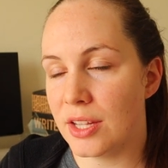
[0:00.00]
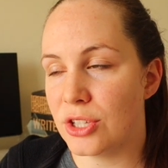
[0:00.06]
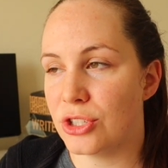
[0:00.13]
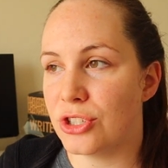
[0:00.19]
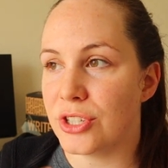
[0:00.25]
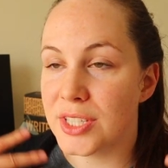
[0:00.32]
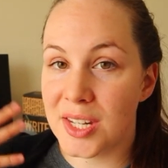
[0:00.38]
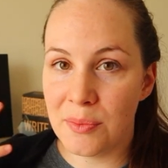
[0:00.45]

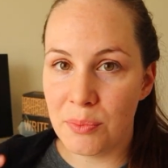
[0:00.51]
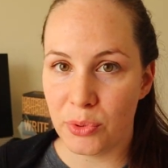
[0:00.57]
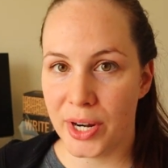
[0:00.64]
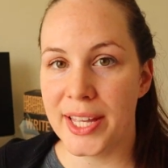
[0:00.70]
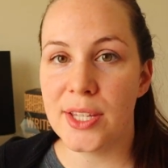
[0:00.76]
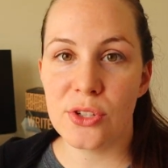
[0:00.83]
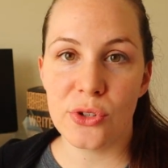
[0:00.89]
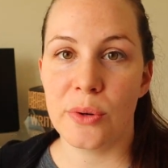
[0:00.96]
It's just a
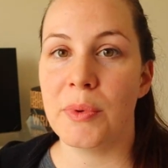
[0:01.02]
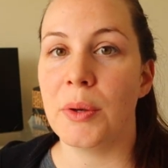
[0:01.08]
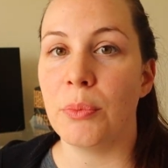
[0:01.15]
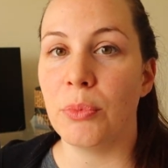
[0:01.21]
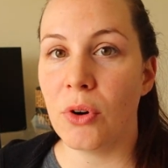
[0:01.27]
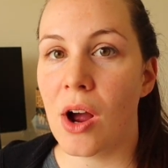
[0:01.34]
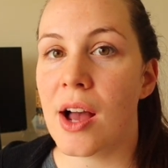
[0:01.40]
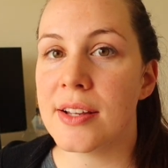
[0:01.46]

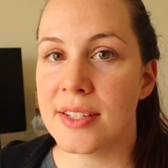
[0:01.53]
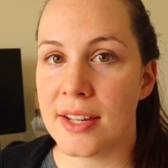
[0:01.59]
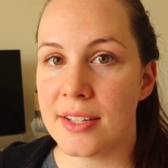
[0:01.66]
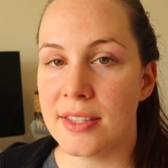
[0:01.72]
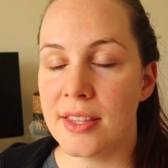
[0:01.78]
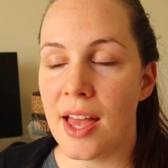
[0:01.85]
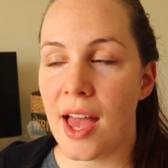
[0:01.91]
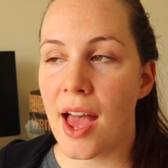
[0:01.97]
brainstorming
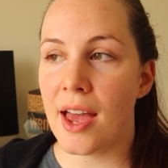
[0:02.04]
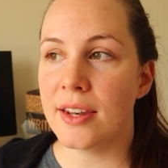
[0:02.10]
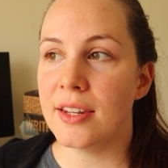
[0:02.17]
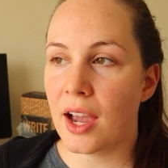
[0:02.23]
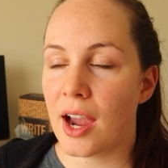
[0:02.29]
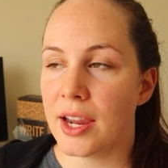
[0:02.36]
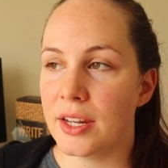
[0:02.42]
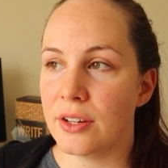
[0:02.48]
process that
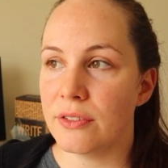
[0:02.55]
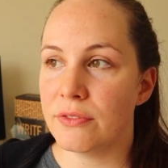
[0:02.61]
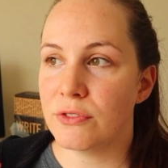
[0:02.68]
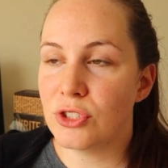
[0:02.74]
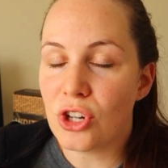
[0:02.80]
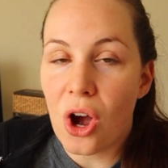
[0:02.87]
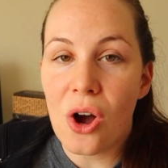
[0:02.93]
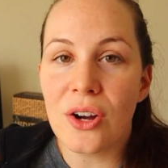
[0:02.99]
kind
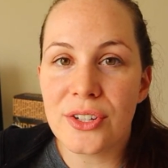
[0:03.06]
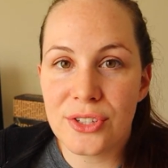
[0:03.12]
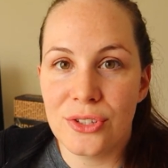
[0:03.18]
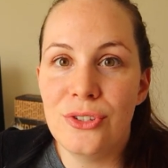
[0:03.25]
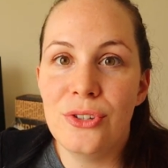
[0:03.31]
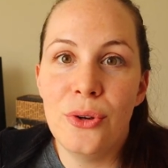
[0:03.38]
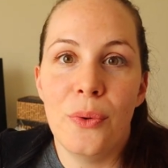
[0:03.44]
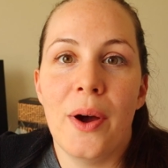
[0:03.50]
of
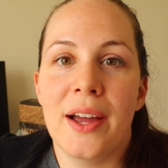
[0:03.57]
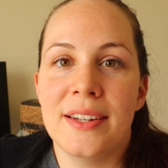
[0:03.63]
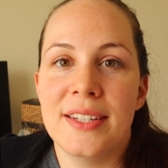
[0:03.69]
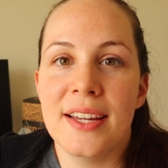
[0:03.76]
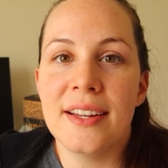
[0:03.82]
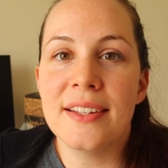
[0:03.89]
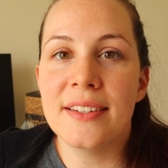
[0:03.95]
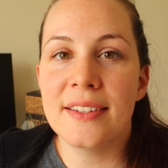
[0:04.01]
jogs new
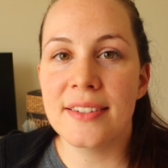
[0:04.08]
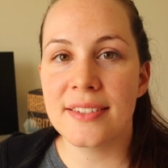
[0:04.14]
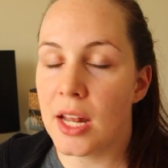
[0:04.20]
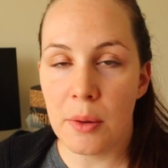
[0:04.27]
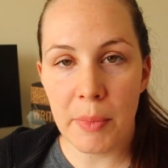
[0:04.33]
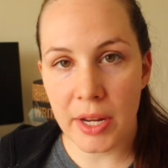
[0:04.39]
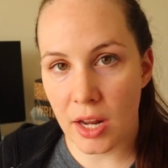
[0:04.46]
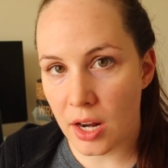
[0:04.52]
ideas
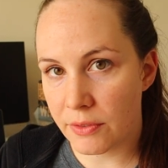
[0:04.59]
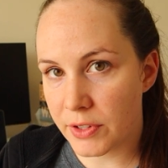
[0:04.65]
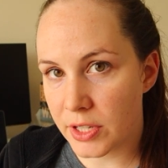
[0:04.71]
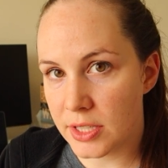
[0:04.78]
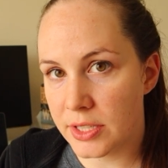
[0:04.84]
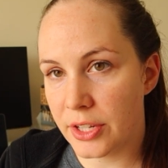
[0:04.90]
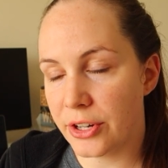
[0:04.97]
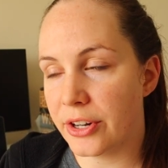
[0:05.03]
that I might not have
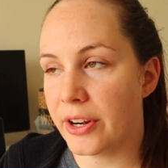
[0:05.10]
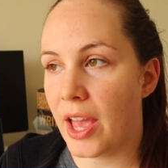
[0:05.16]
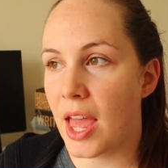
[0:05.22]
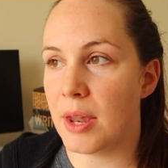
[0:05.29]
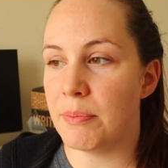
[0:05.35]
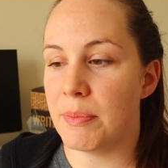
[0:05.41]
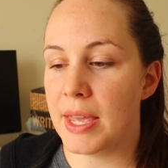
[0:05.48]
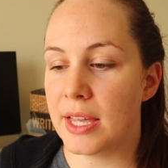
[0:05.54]
considered
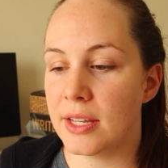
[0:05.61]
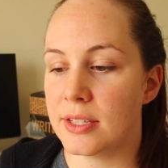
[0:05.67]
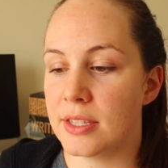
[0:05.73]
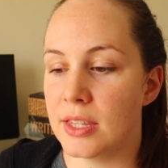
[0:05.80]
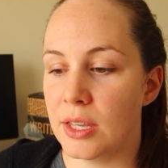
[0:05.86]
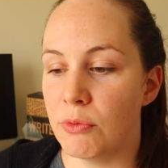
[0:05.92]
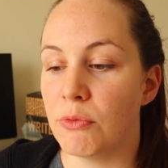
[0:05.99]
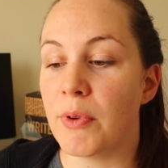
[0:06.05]
and makes
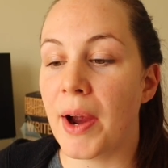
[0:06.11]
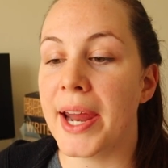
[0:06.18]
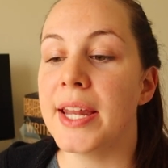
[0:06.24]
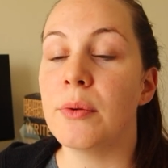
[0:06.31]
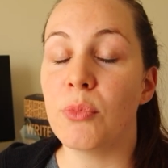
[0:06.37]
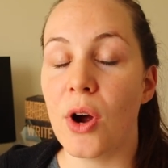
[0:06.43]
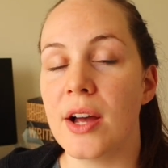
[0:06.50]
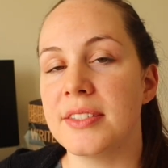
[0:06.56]
the
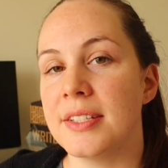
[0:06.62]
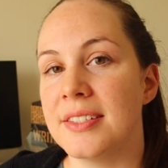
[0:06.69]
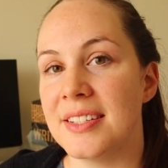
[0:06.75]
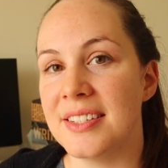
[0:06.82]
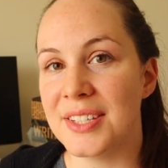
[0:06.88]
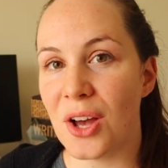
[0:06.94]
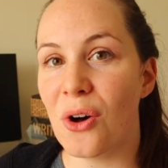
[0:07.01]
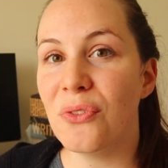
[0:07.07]
writing process
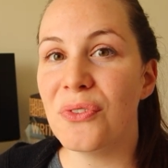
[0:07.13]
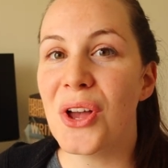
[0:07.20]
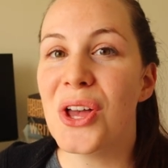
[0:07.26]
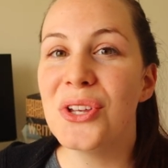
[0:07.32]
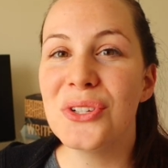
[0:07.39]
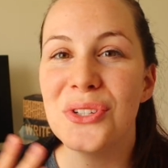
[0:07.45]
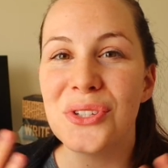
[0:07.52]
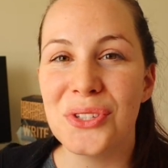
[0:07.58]
itself
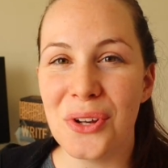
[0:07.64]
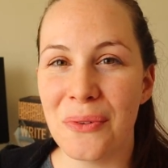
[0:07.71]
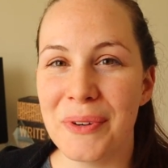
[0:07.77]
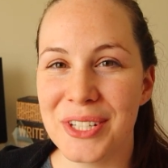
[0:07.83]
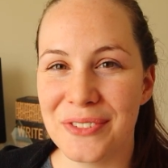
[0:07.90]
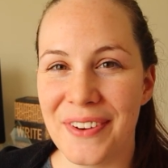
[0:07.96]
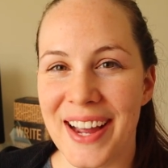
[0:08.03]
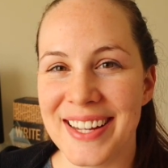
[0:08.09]
so
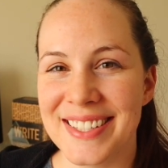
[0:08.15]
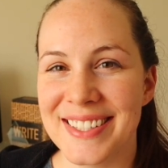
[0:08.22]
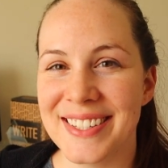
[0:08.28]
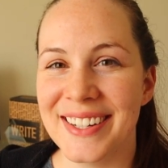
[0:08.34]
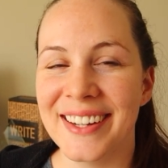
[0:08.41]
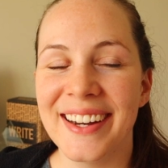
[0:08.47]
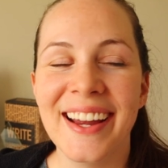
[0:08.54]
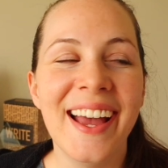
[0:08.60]
much
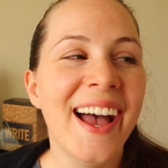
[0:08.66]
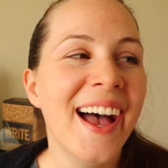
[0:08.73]
faster.